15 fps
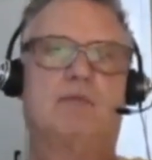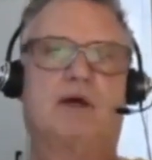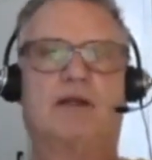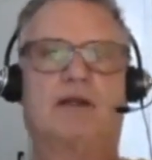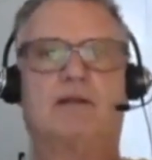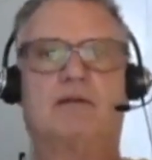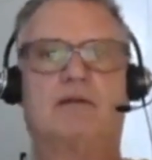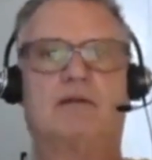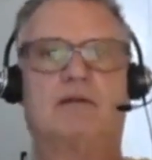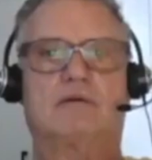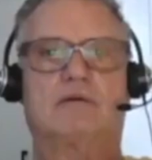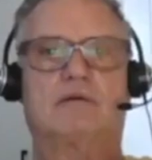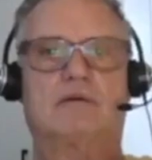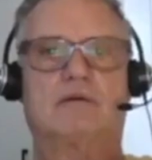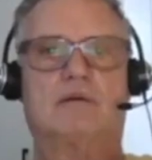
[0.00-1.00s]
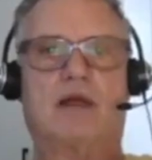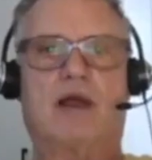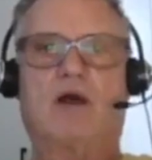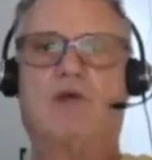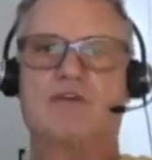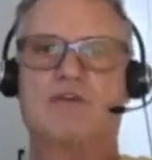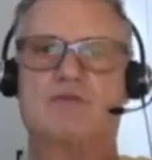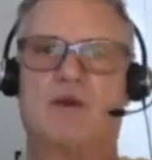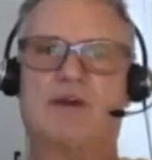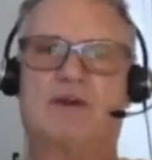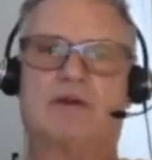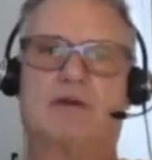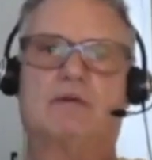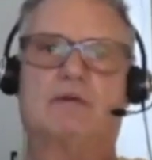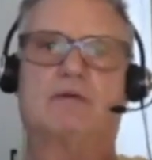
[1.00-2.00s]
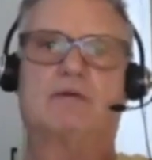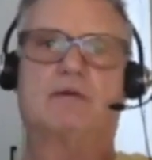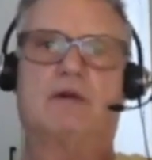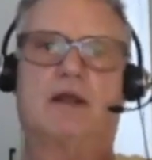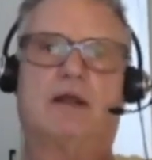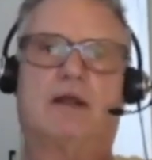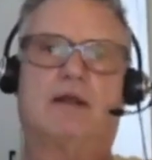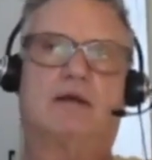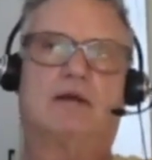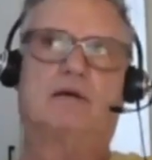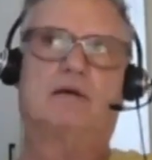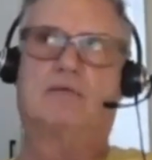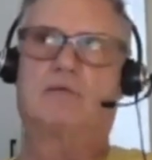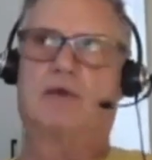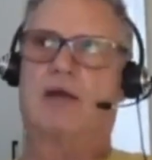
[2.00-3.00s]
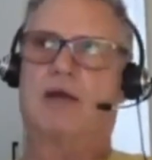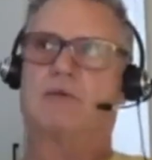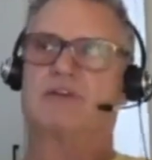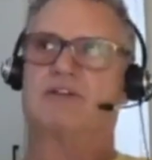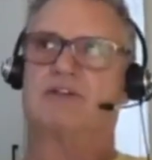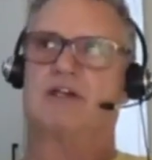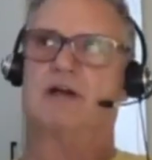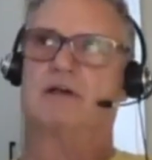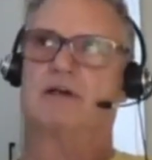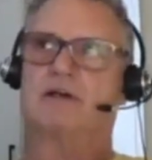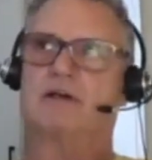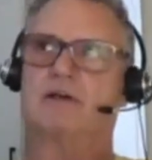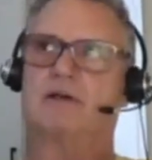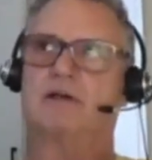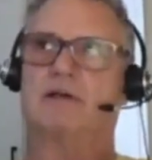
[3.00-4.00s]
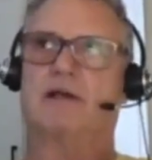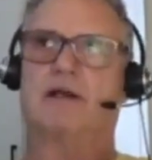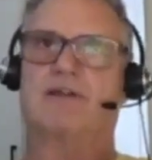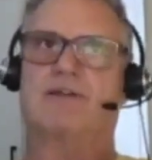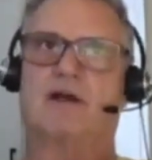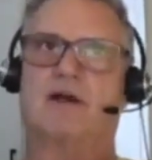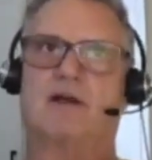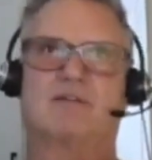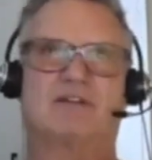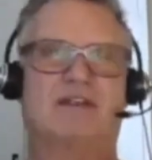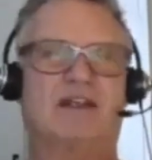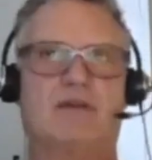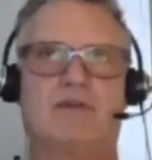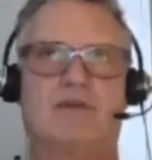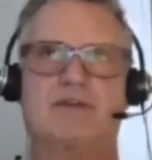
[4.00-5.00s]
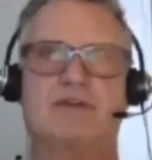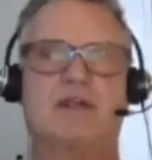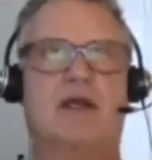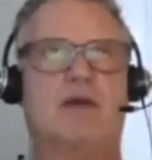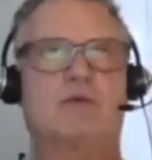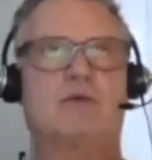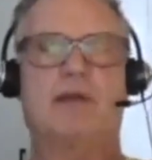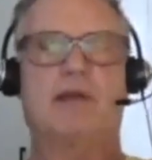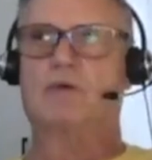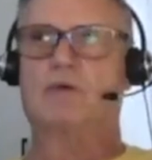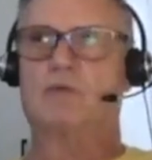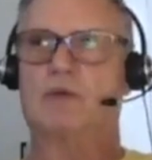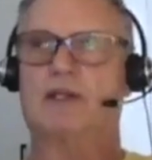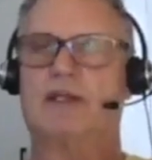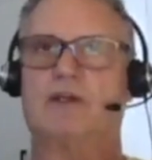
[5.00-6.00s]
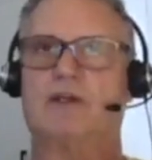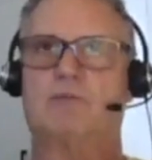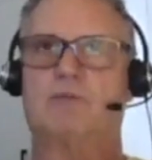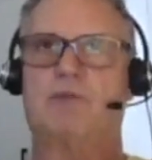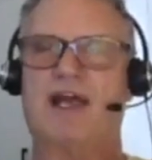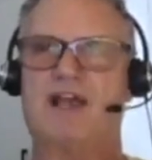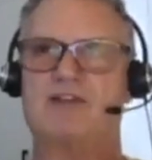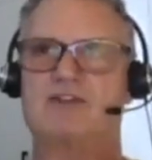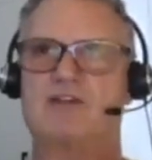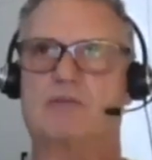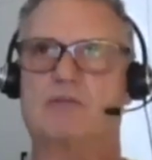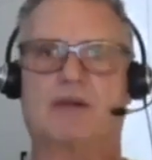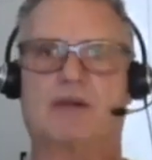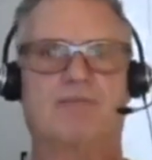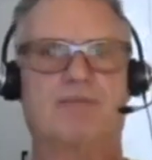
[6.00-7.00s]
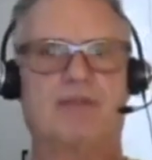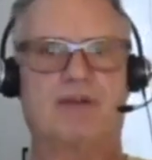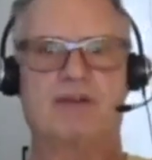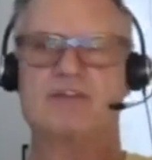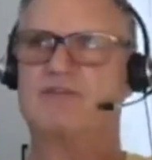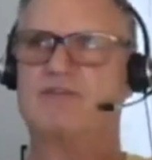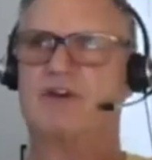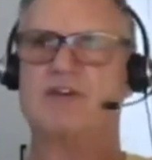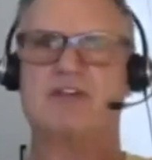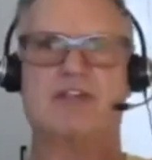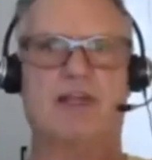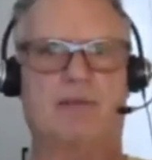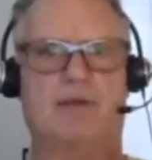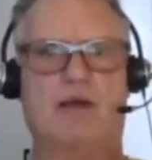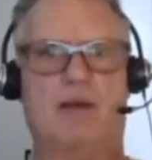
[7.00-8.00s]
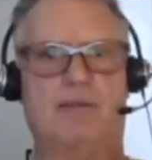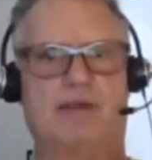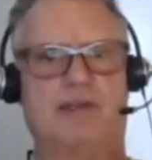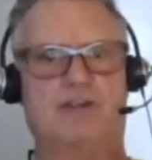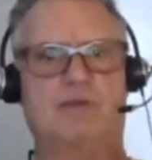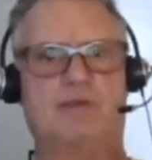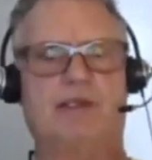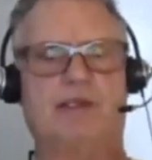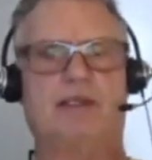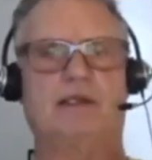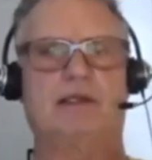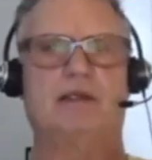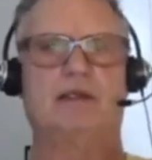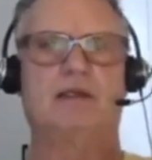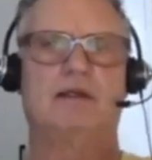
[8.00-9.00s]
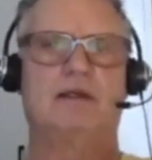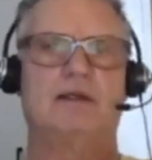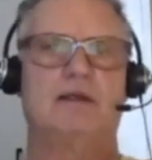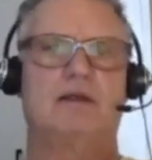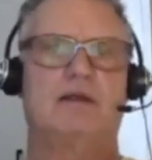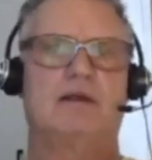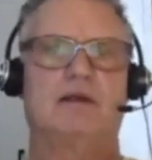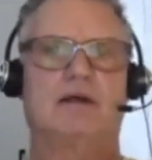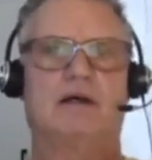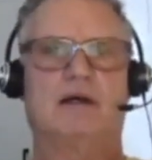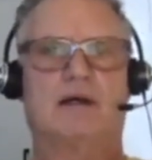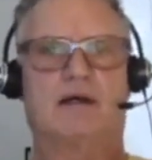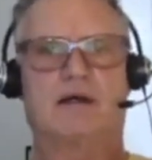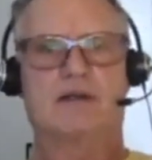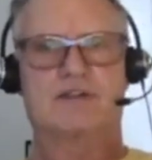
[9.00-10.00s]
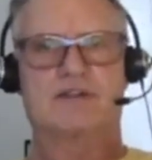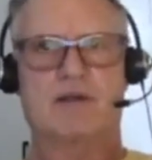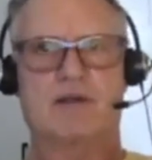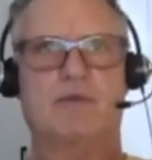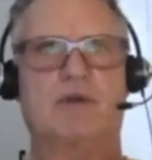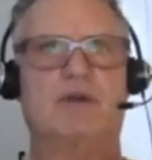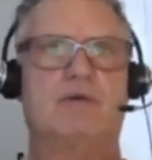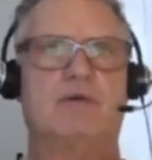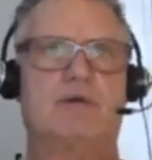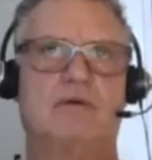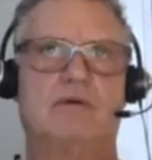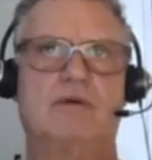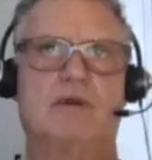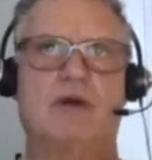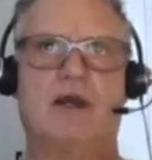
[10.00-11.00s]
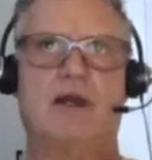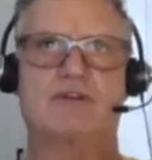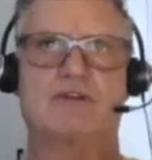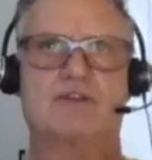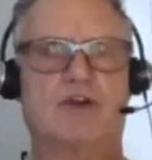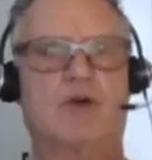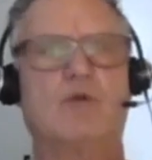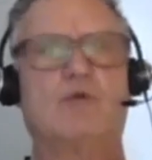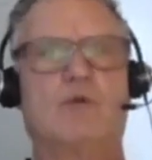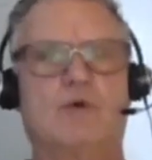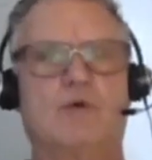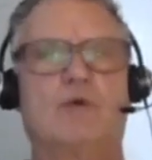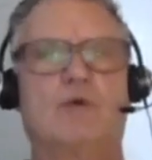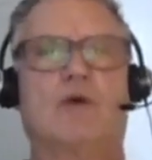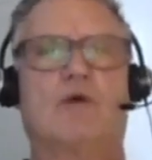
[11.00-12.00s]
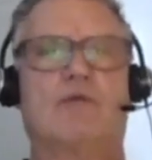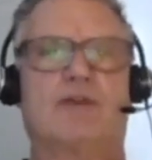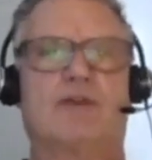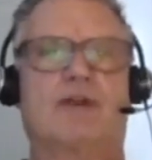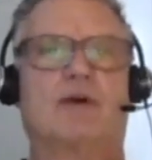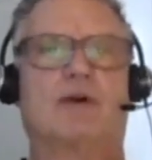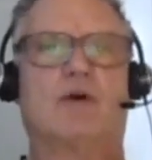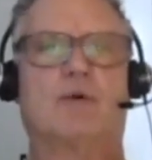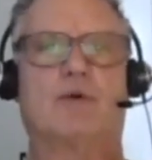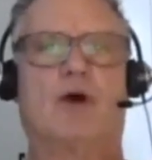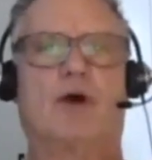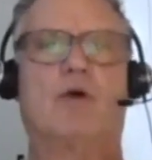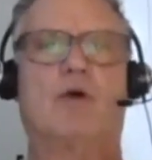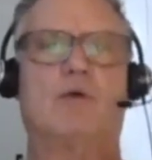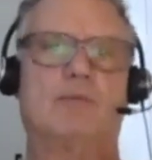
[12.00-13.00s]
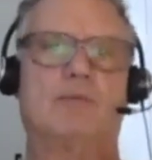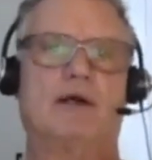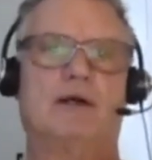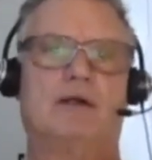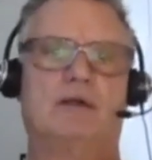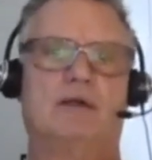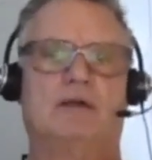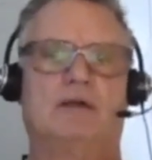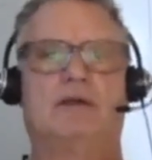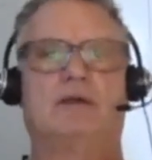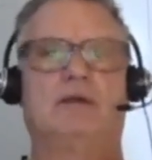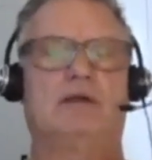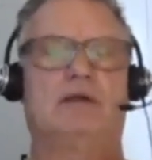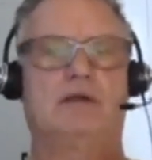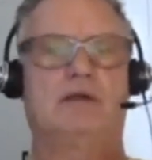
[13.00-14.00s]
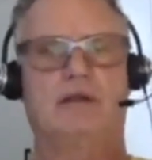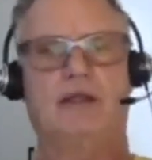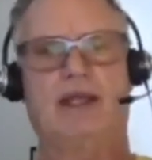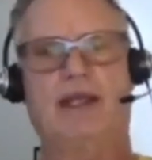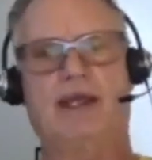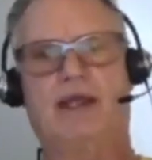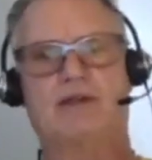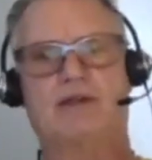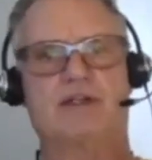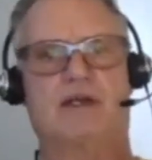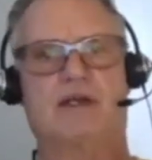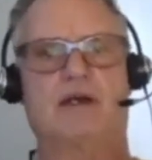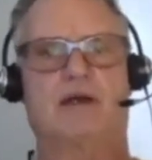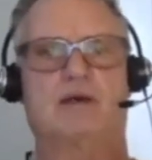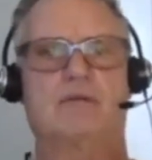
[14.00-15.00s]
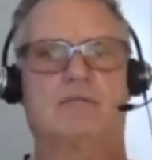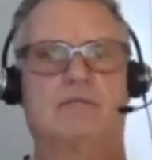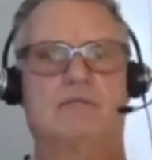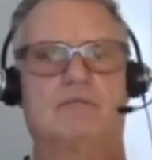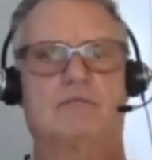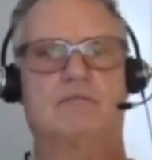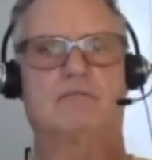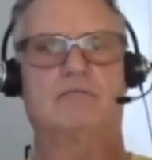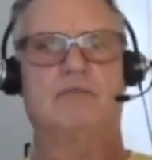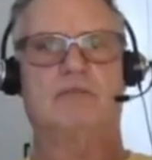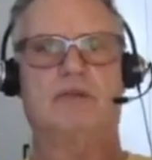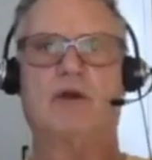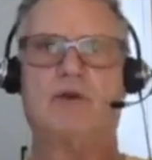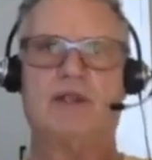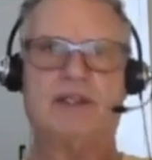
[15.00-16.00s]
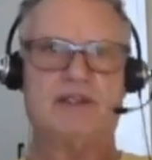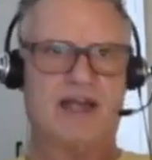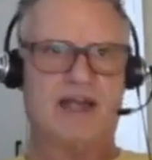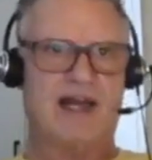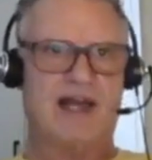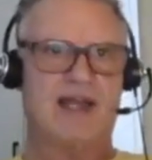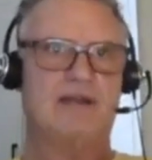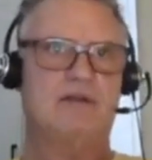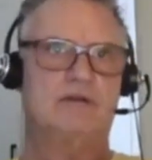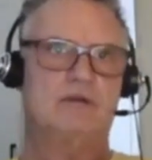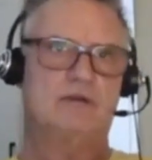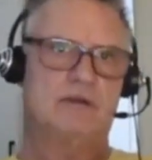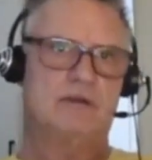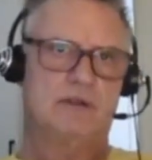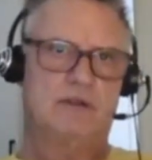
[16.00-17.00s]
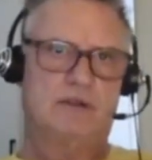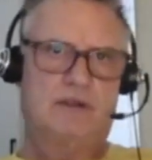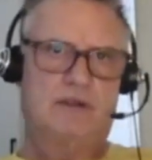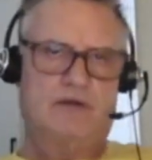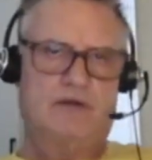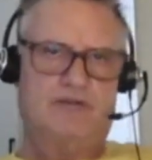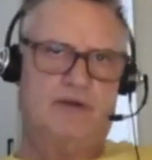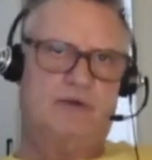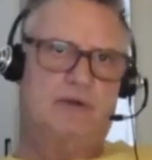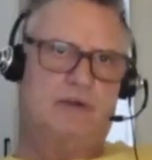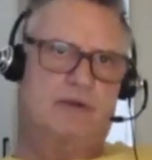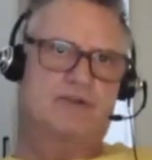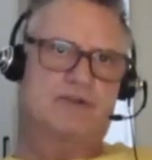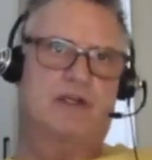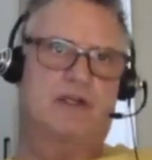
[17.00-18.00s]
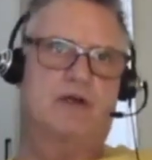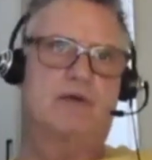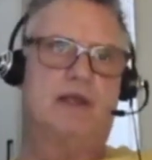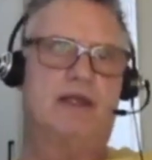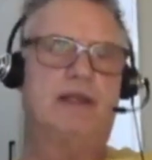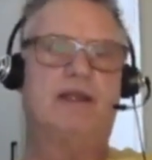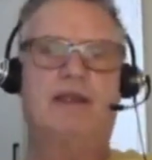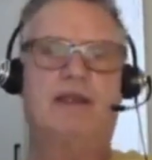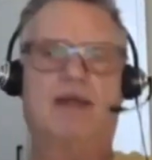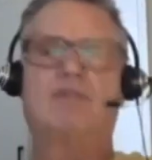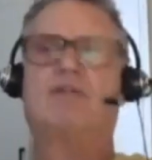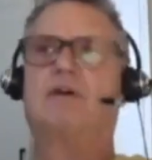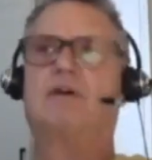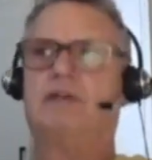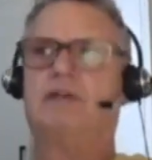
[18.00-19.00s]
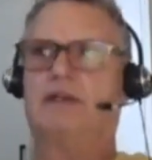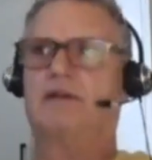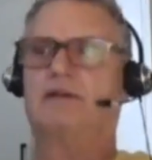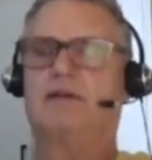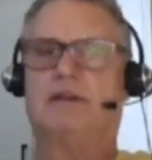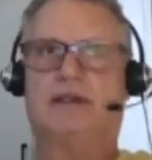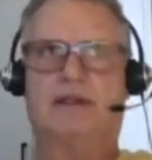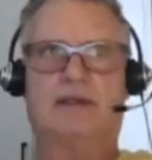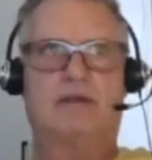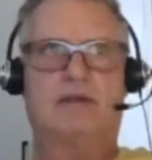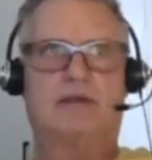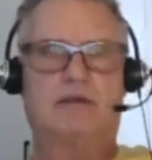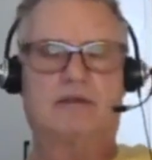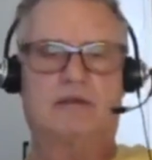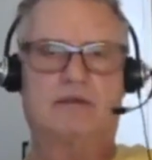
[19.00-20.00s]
But I always wondered, when I was younger, I thought, yeah, this guy would a really good pastor, but this verse kept coming to me. Uh, someone who, who has no rule over their own home. And, uh, you know, he died a few years ago, and he never did get